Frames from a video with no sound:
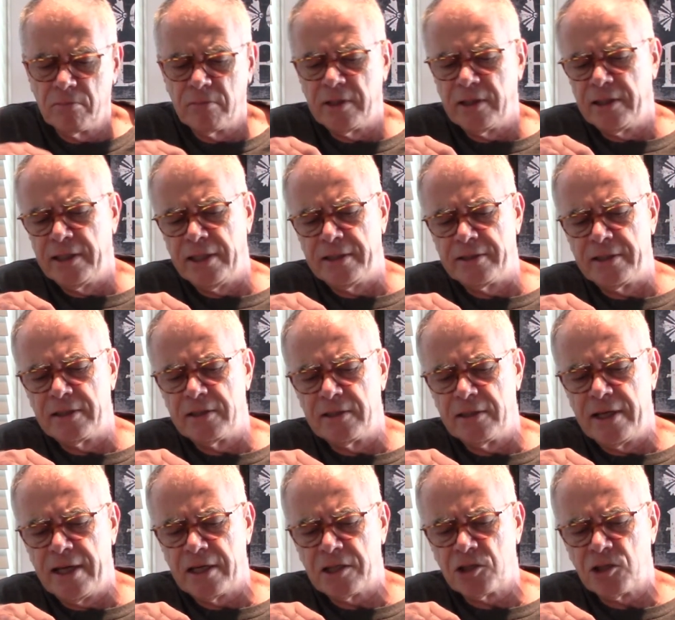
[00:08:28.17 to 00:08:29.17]
it
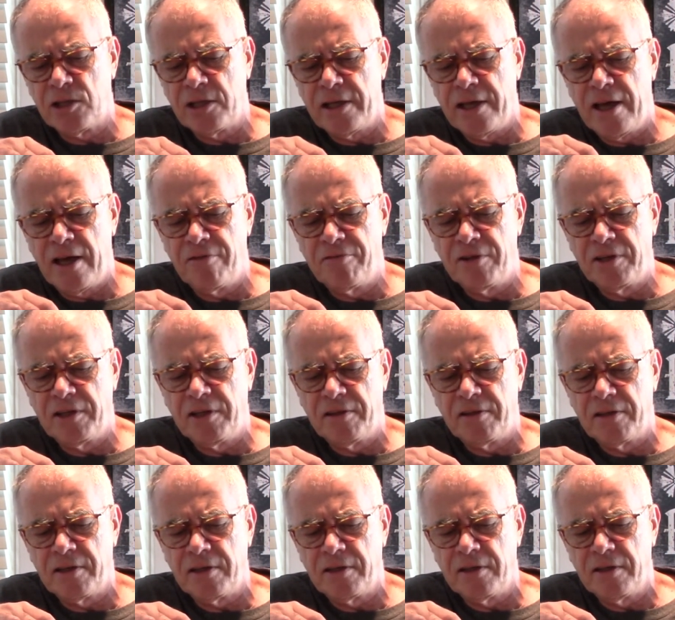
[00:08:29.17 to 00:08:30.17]
didn't actually have
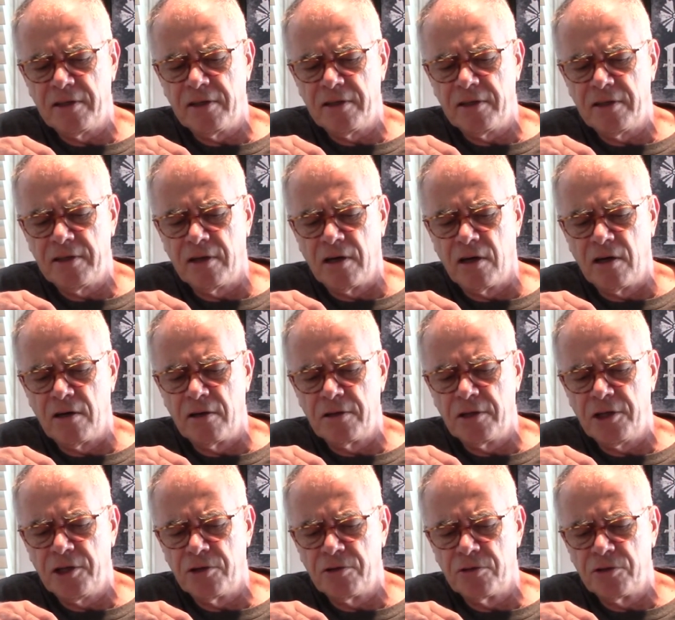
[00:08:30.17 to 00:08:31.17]
anything on
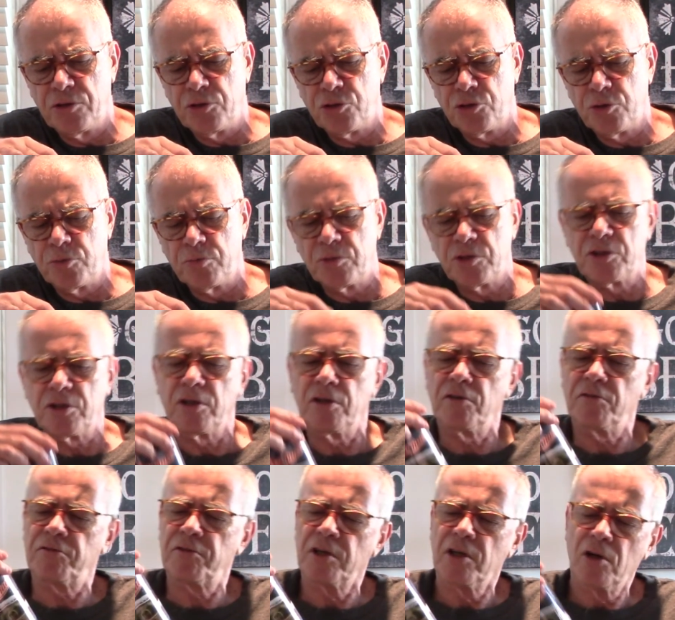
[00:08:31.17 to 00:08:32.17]
here in terms
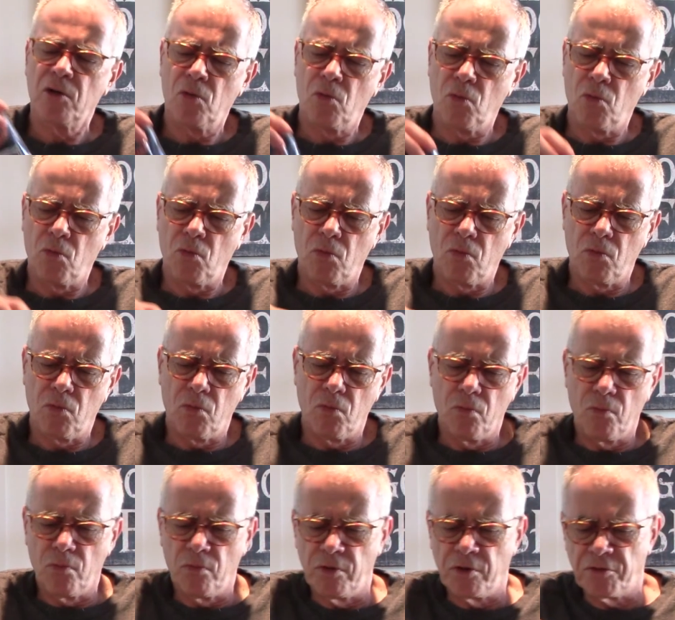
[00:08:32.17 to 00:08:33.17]
of
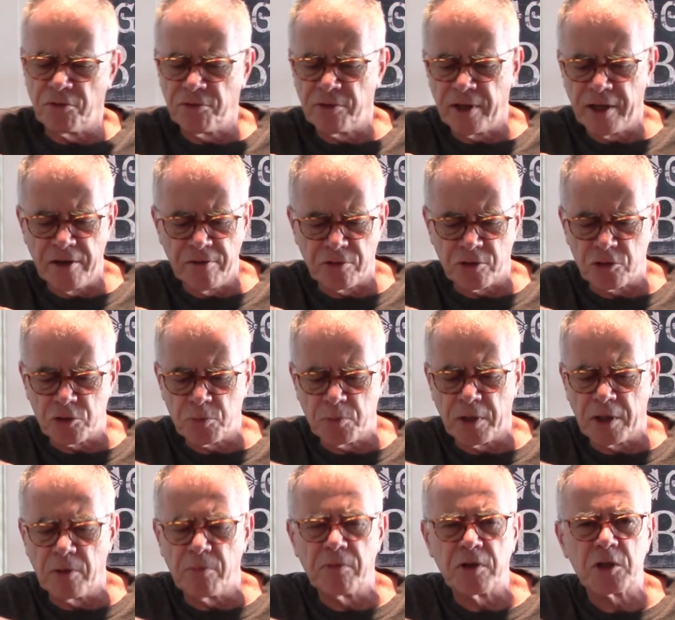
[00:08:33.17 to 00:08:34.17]
the flavors,
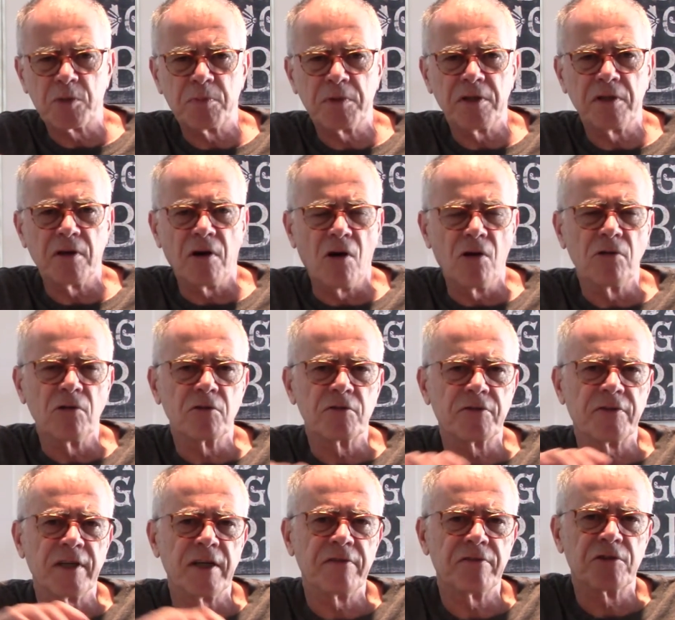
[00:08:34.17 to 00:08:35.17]
but it must be that all those
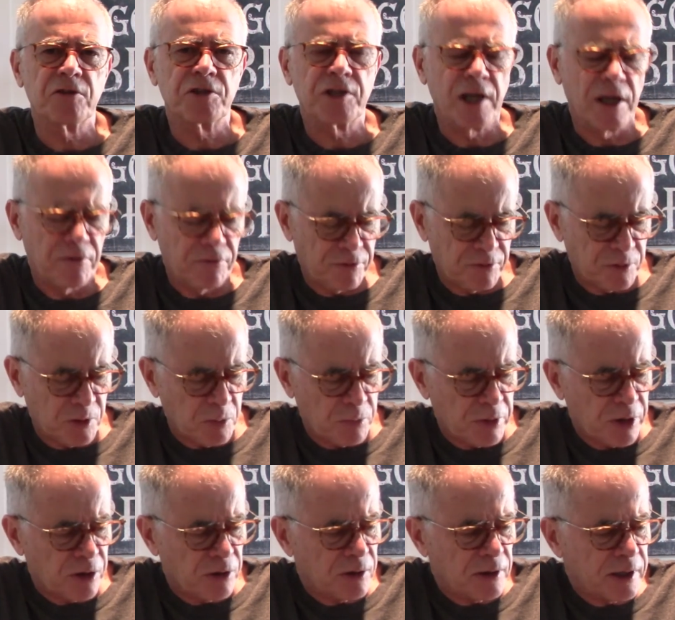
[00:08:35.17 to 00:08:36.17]
flavors came from the
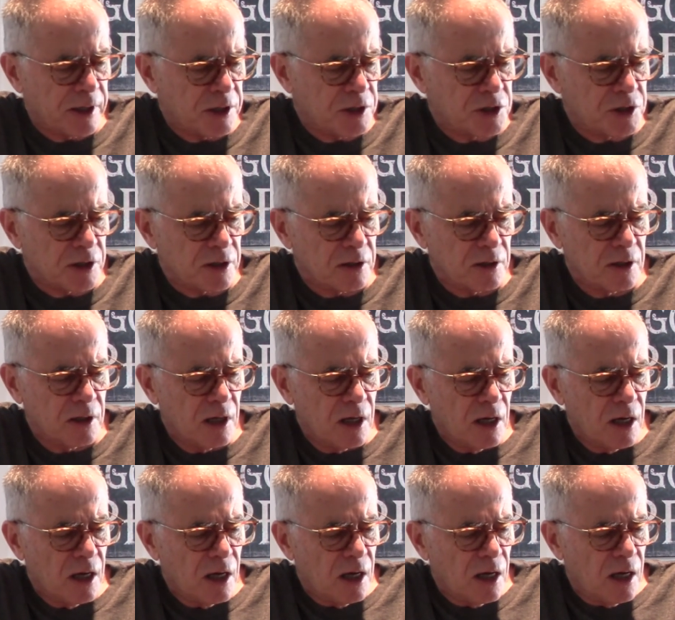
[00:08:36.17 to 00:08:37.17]
barrel aging.
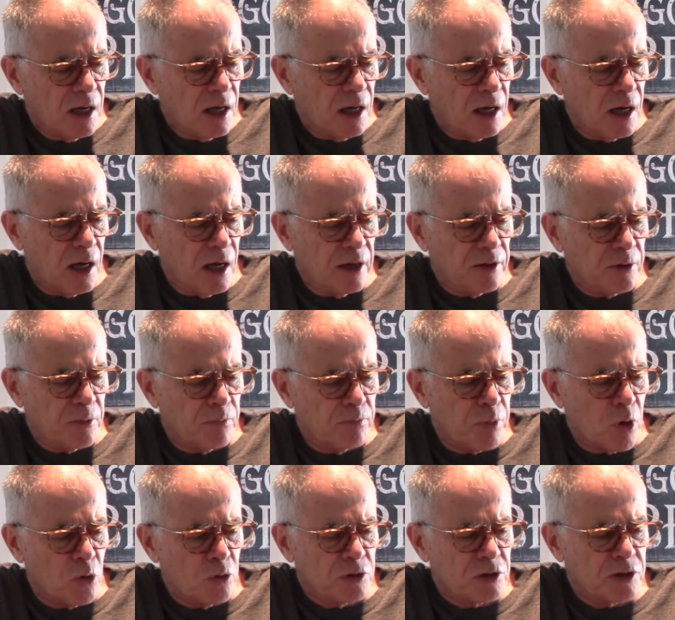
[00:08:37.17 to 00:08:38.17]
The
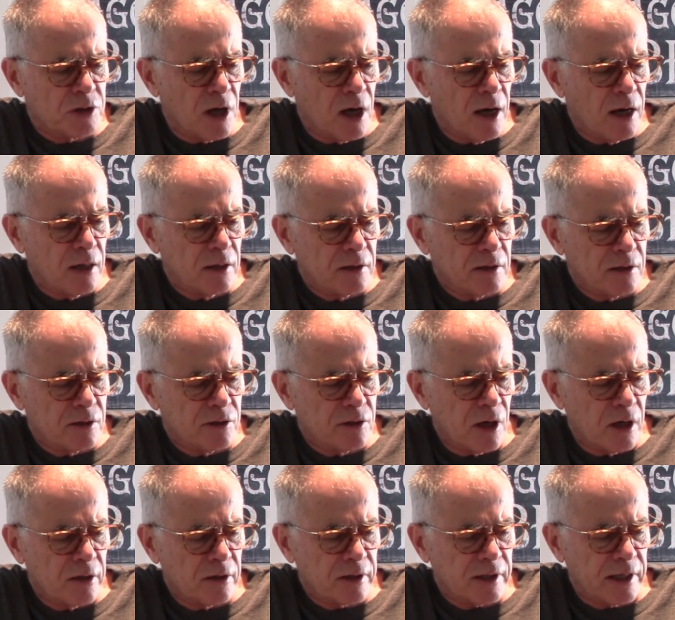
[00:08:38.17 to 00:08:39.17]
Bosa
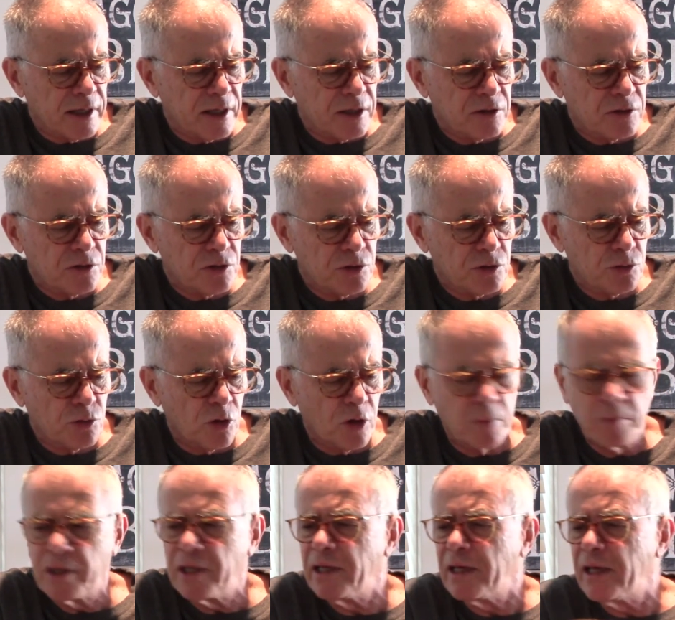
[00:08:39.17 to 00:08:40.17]
Dark and Stormy